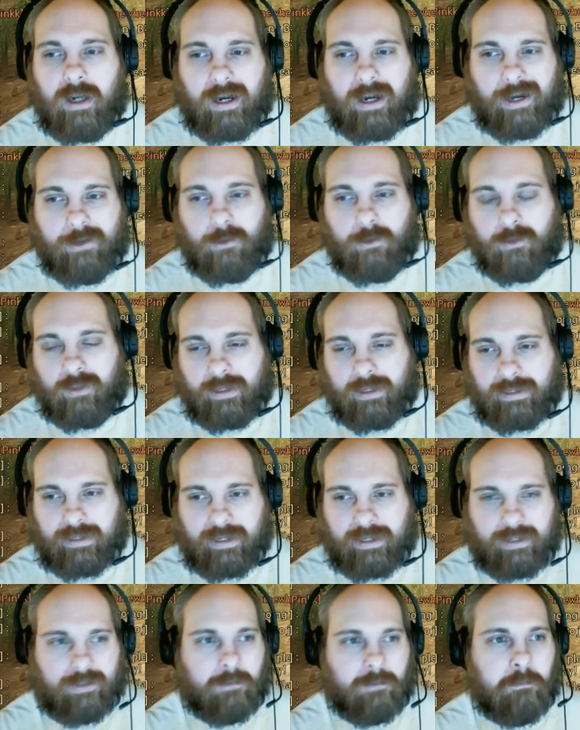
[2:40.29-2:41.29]
I don't like
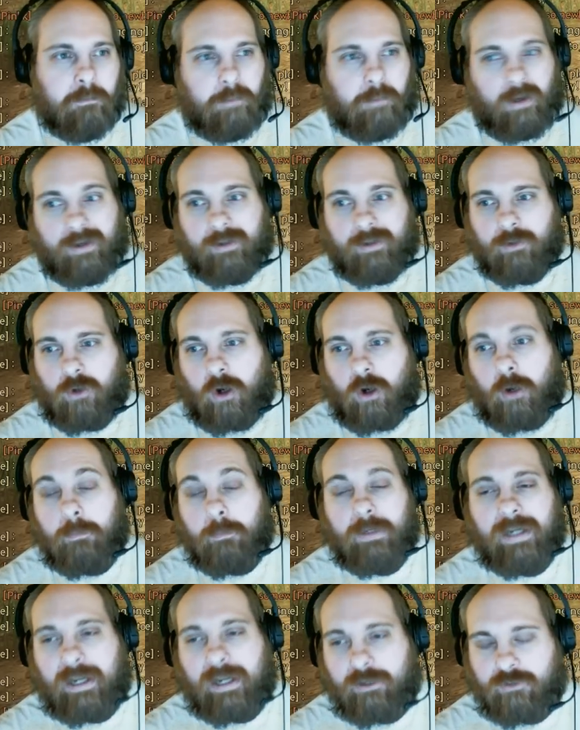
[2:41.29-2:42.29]
hitting button
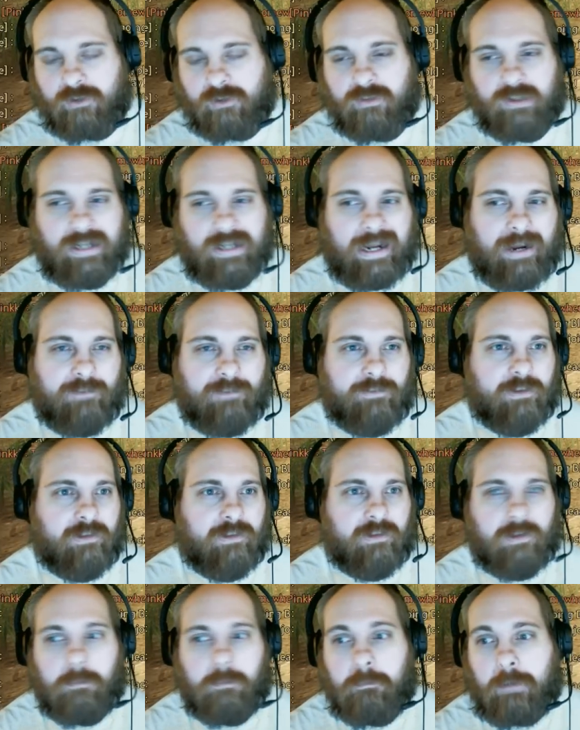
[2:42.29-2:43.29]
combinations and having
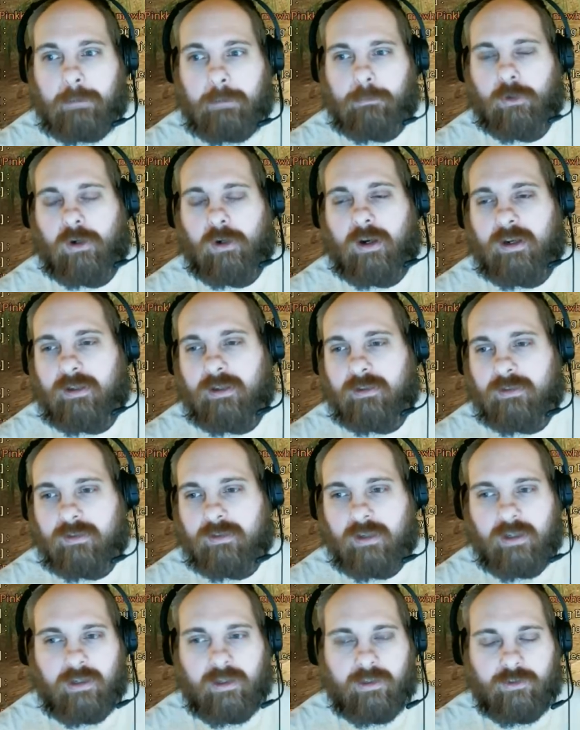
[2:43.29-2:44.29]
to memorize
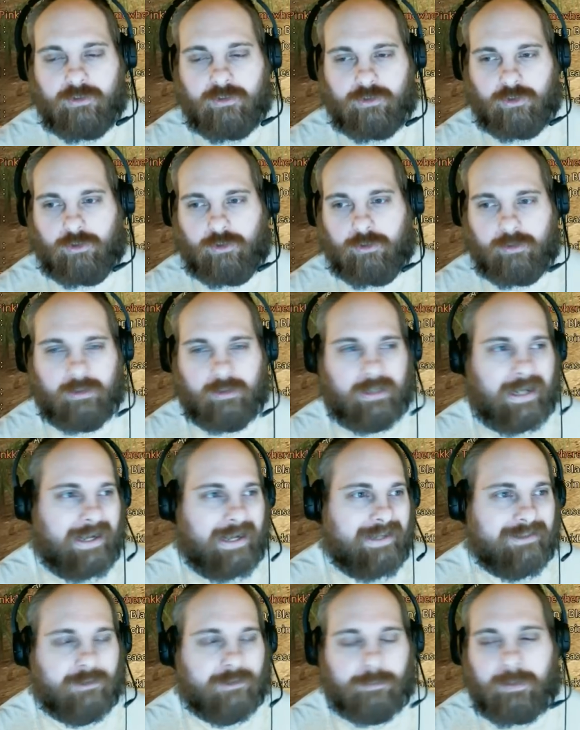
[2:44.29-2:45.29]
certain
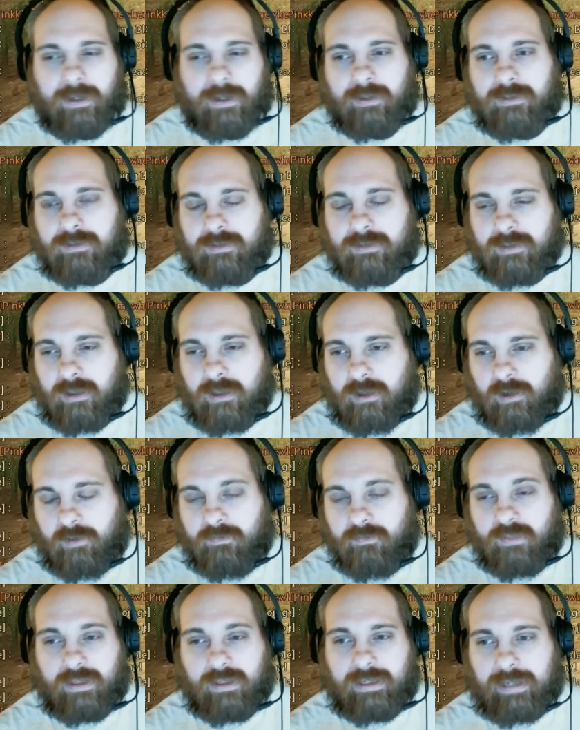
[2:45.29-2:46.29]
aspects
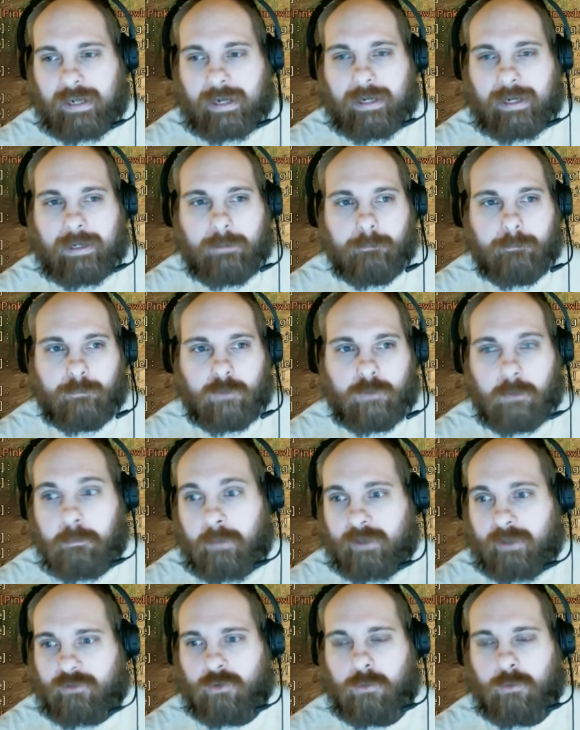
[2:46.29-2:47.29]
of the game to
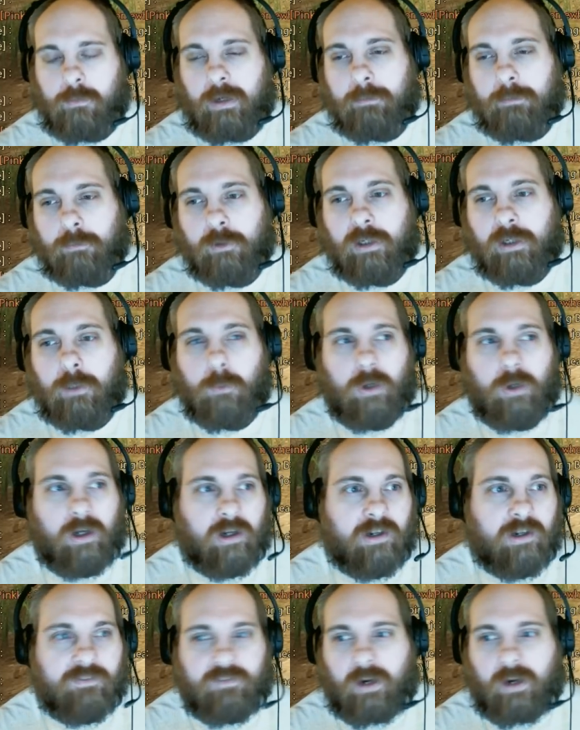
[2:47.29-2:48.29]
muscle memory,
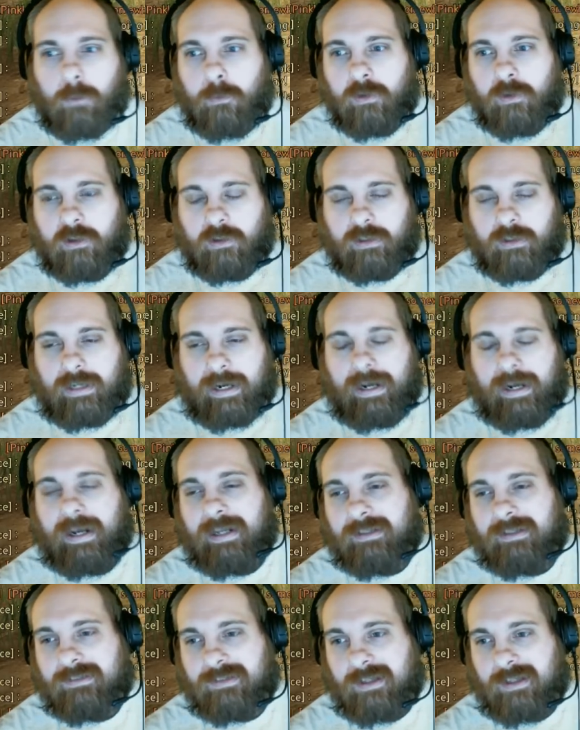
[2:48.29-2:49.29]
where if I want to
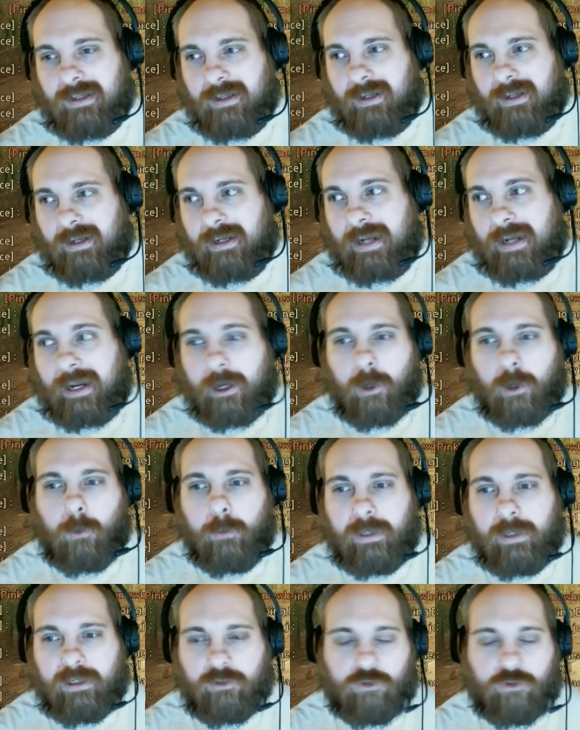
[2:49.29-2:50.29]
cast an
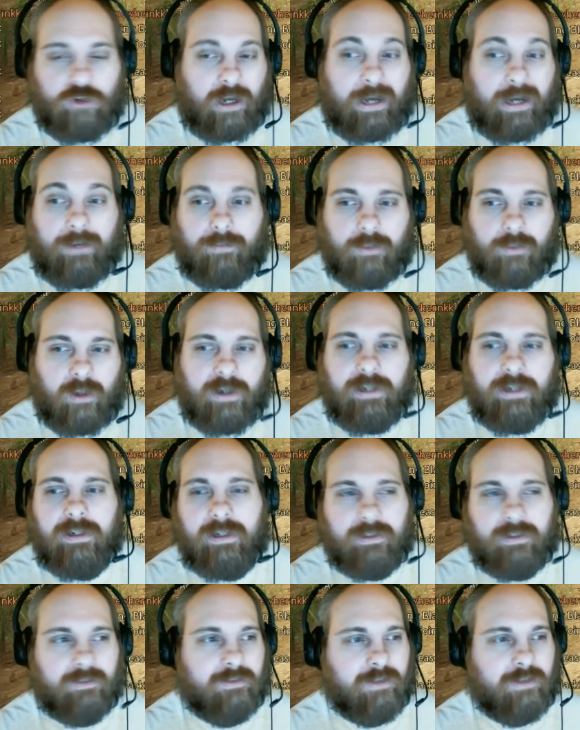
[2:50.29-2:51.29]
AoE chain
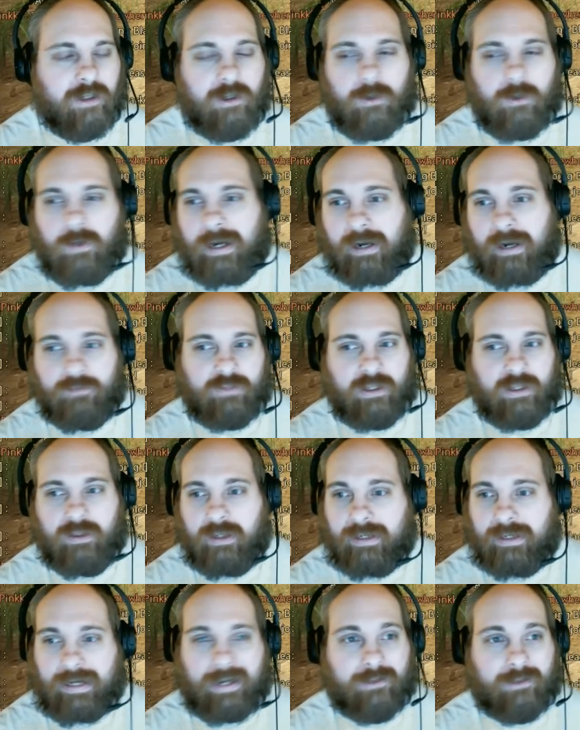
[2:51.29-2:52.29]
lightning skill, I have to hit
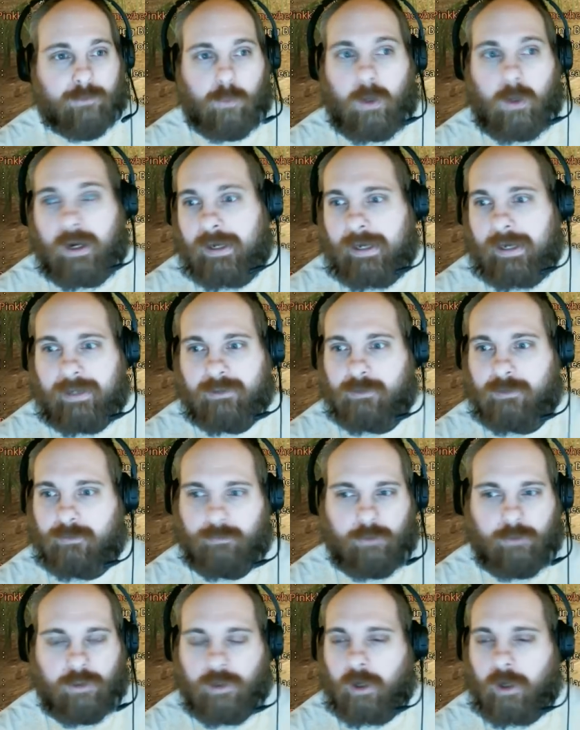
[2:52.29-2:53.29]
like X, Y, X,
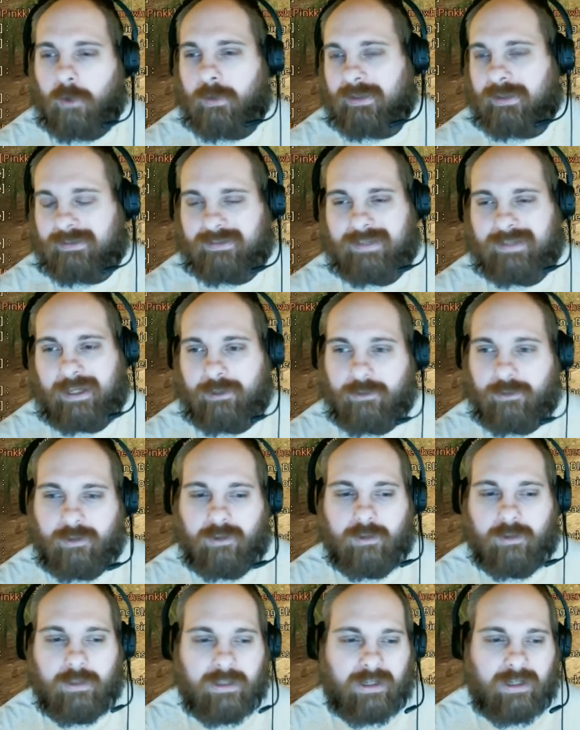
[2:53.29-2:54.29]
you know, etc.